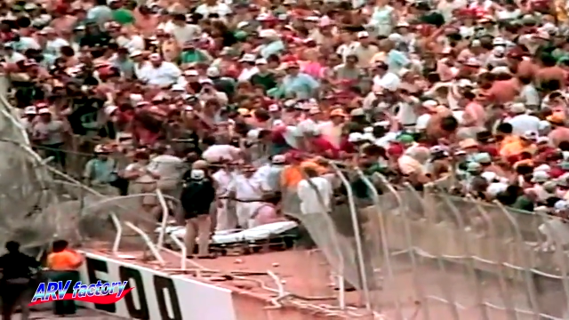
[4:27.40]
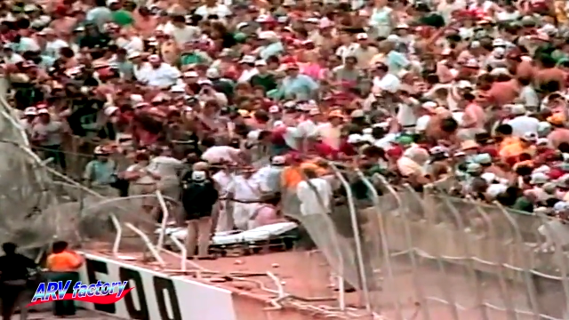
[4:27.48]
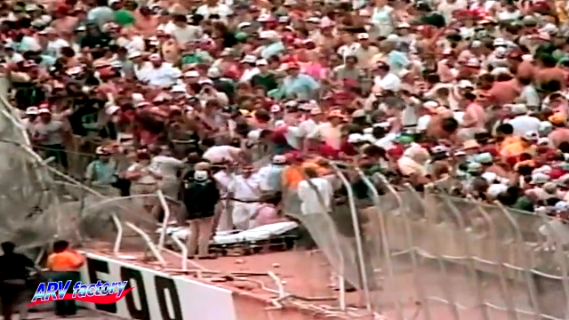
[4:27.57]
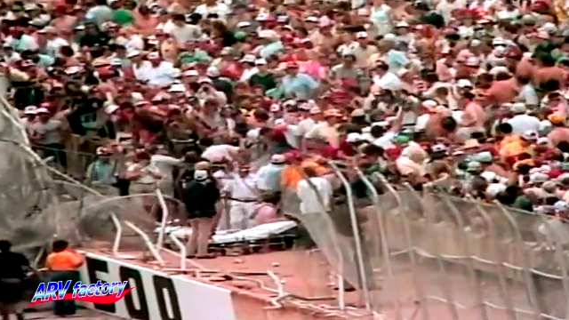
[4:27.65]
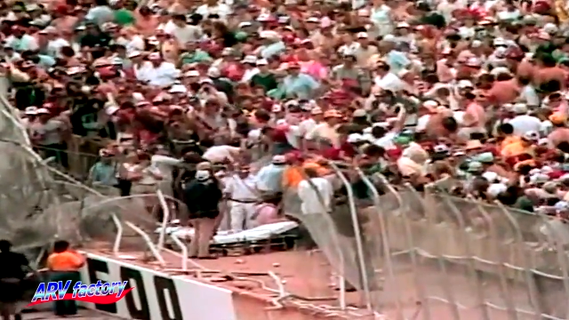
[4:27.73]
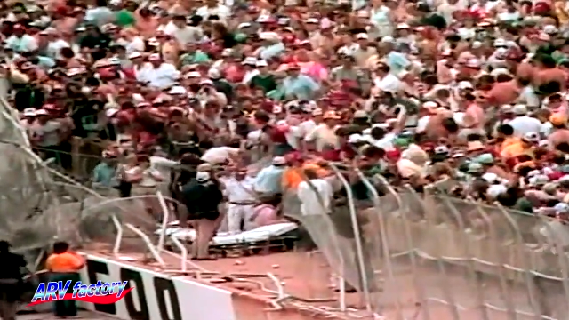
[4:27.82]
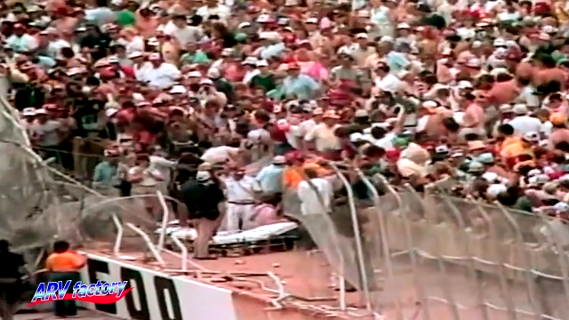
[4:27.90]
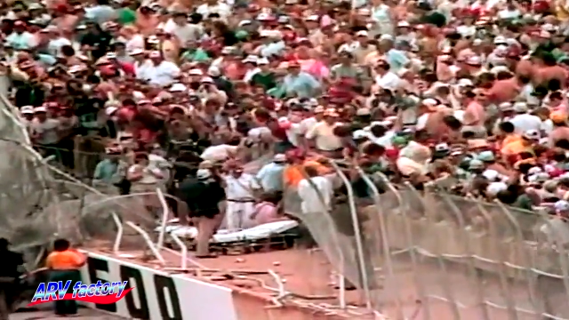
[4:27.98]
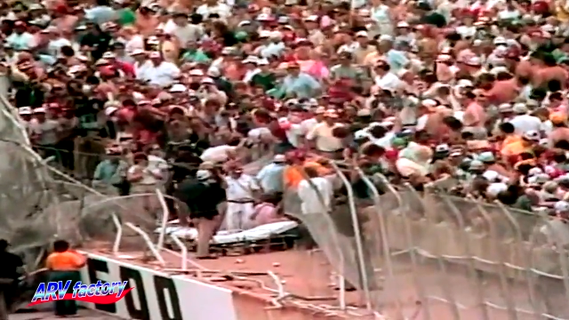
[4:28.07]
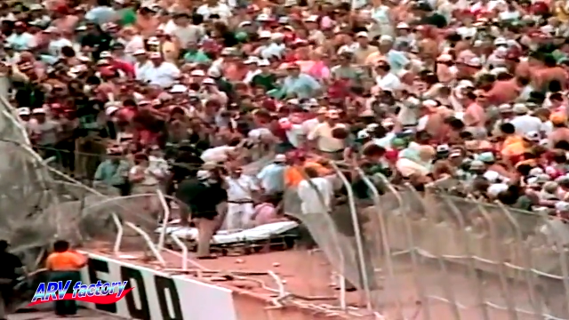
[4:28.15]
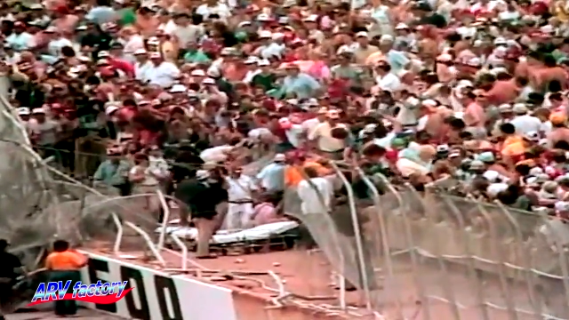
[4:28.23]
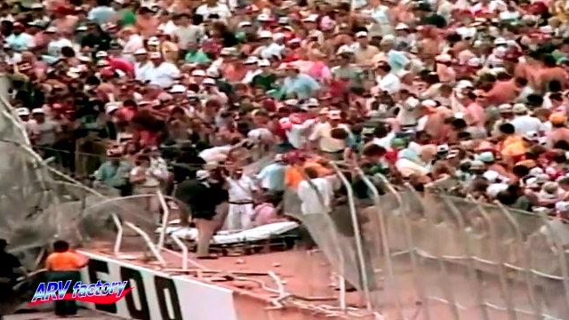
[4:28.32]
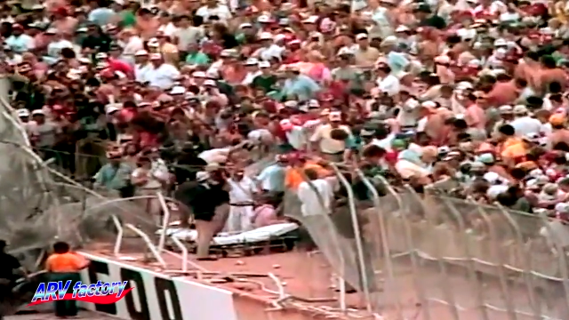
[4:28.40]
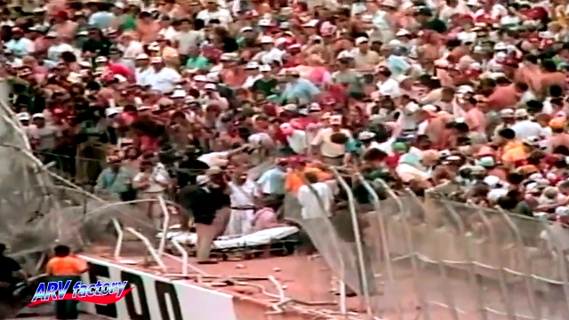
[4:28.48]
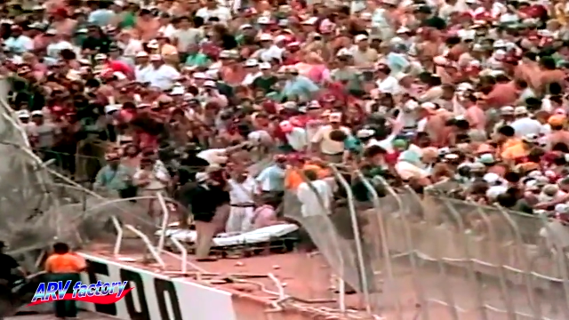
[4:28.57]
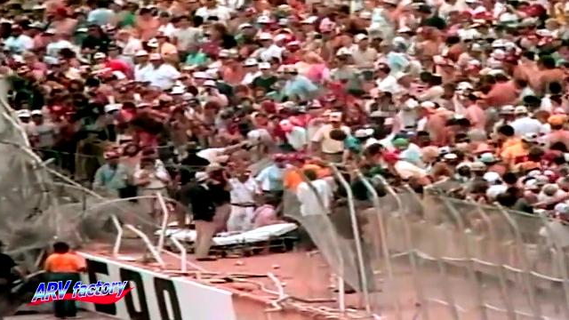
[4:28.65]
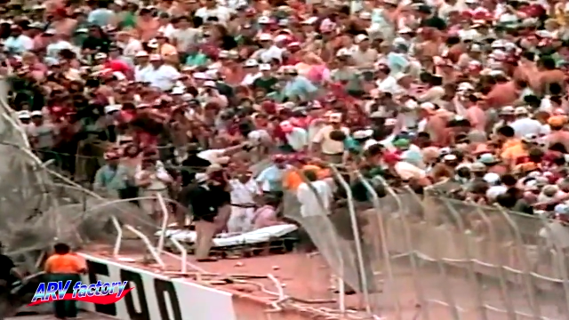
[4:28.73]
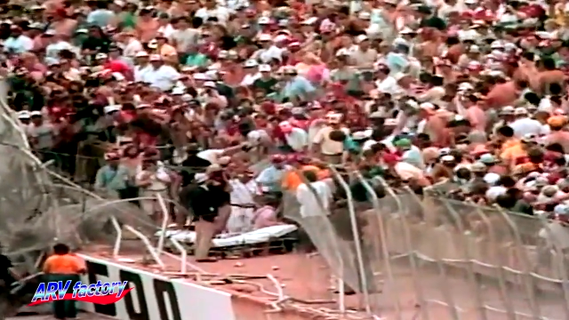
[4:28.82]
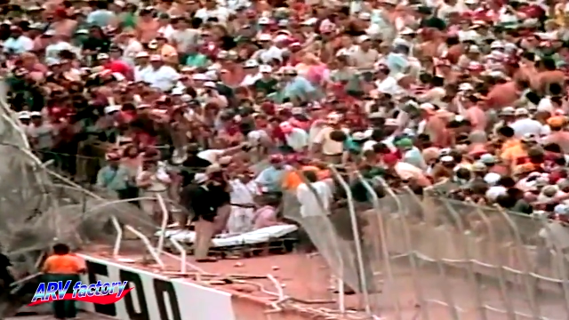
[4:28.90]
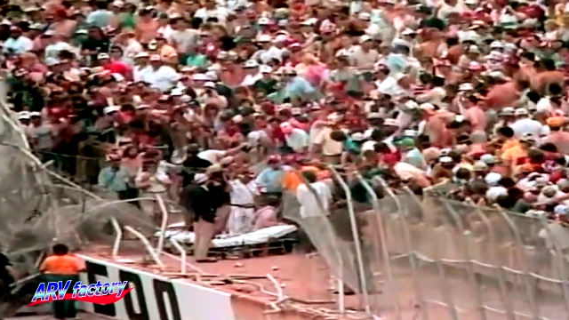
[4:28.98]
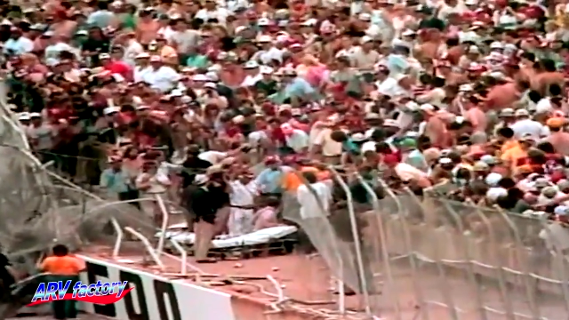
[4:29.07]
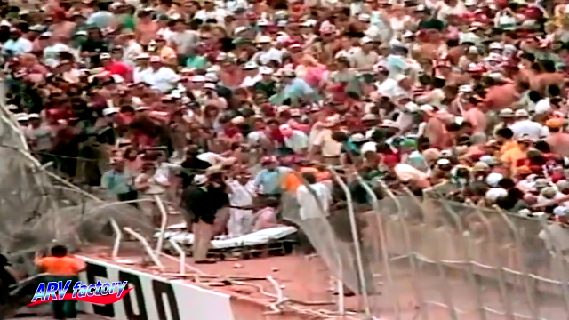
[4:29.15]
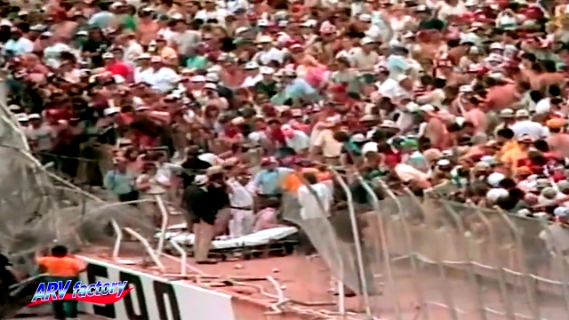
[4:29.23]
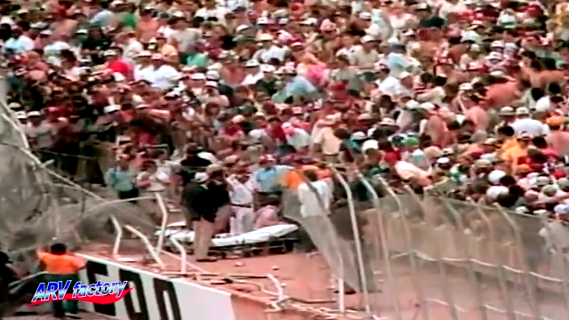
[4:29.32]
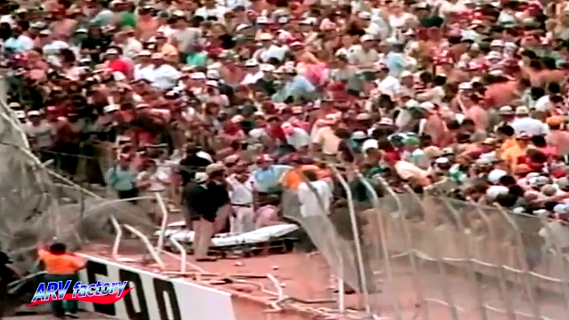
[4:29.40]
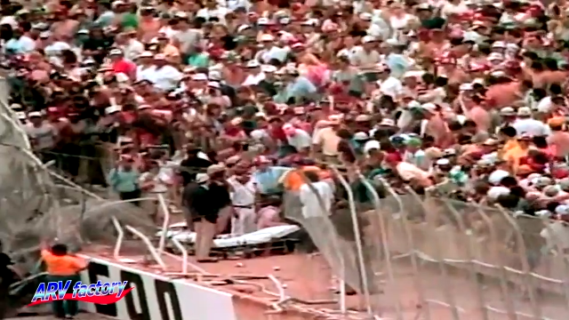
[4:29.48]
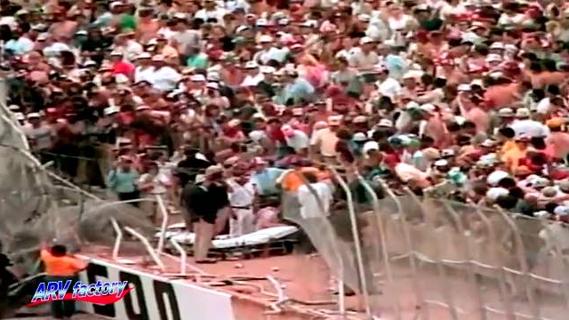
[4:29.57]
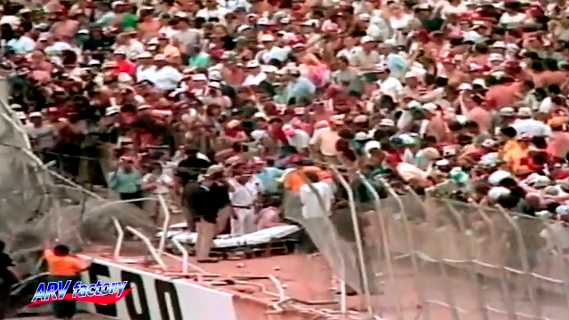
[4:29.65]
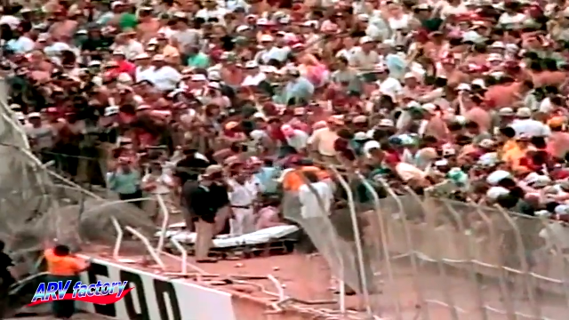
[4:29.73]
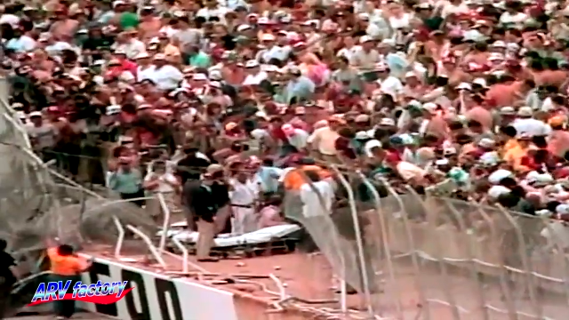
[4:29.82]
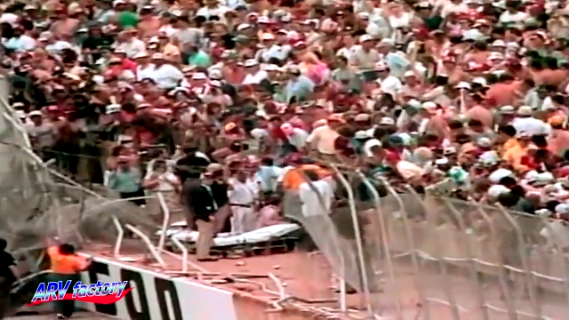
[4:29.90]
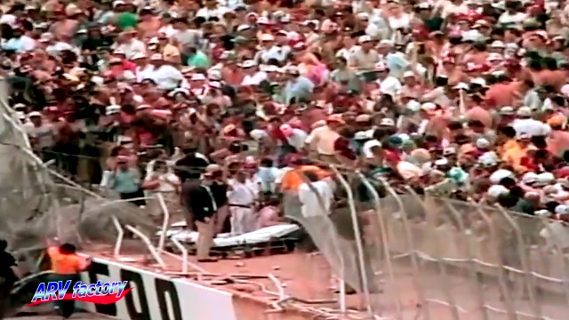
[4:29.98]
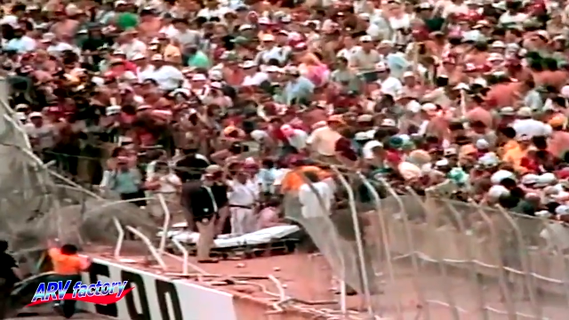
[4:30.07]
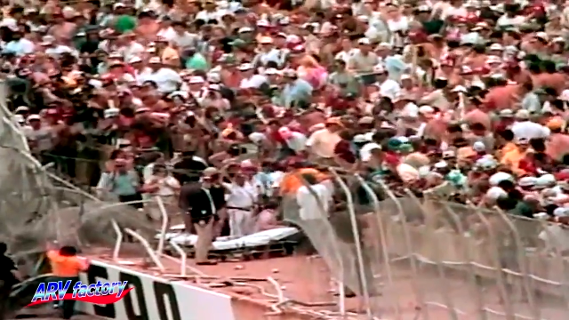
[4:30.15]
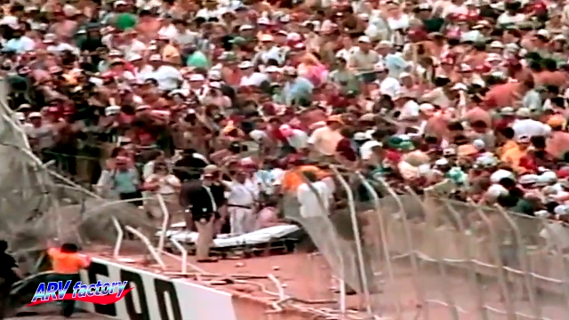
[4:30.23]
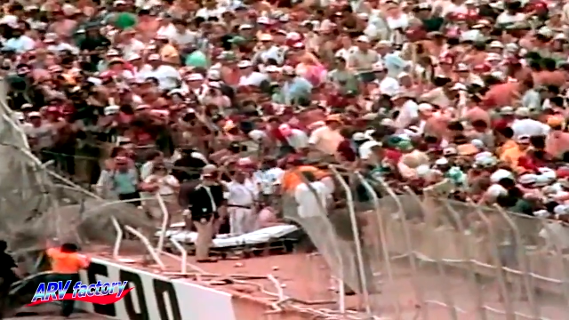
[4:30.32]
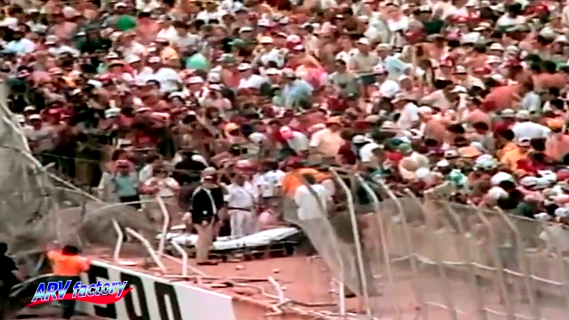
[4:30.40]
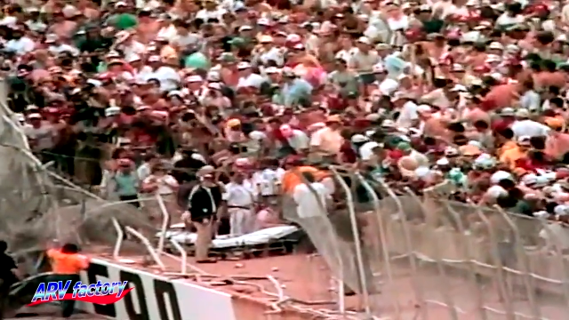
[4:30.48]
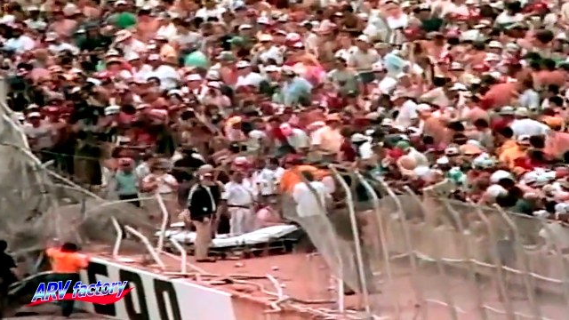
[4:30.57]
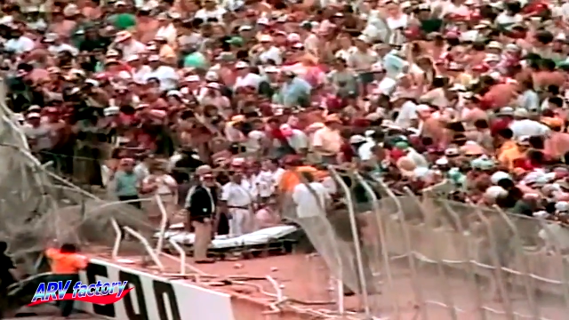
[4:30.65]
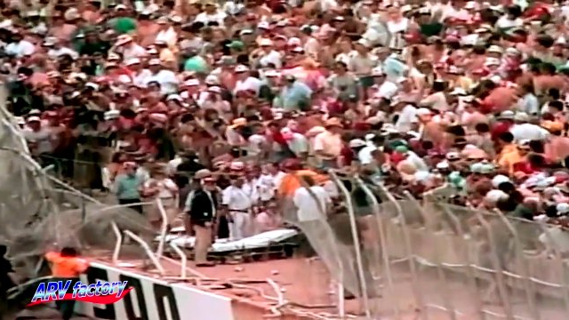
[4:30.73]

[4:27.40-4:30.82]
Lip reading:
Nobody's mouth can be seen.